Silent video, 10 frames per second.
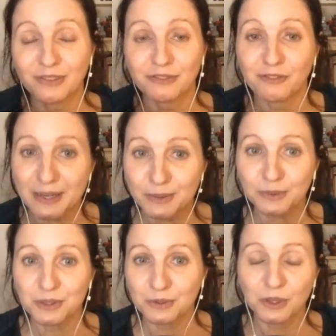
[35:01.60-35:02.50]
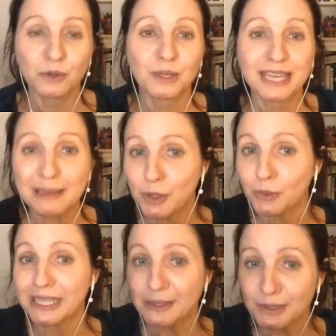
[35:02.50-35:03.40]
fields. You you can keep your
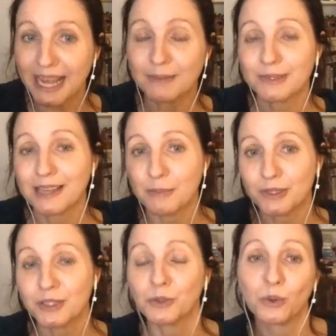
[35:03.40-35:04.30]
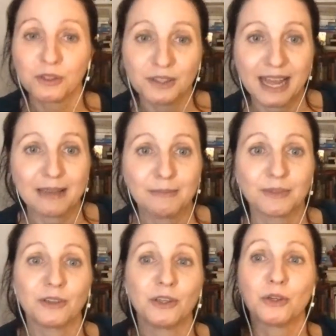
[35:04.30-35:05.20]
legal name separate to your author name,
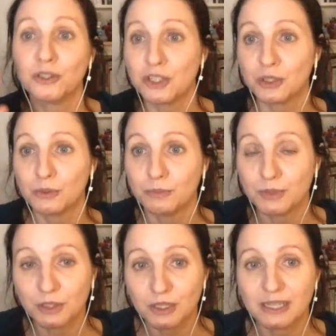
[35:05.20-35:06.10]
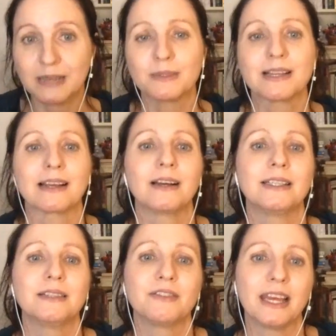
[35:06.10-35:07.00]
so you can do pseudonyms, that
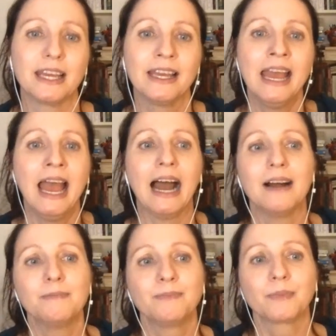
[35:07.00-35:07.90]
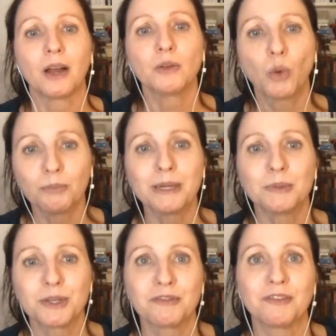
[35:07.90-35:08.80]
kind of thing. Um, I want
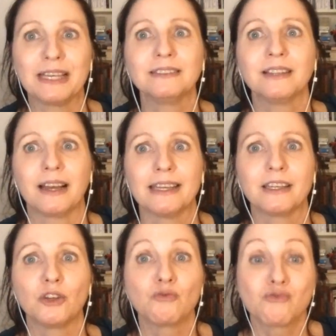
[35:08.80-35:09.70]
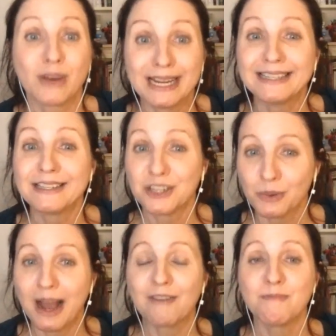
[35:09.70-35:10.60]
people to feel like you really do
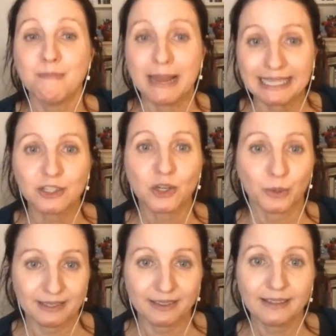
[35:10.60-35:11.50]
have many choices,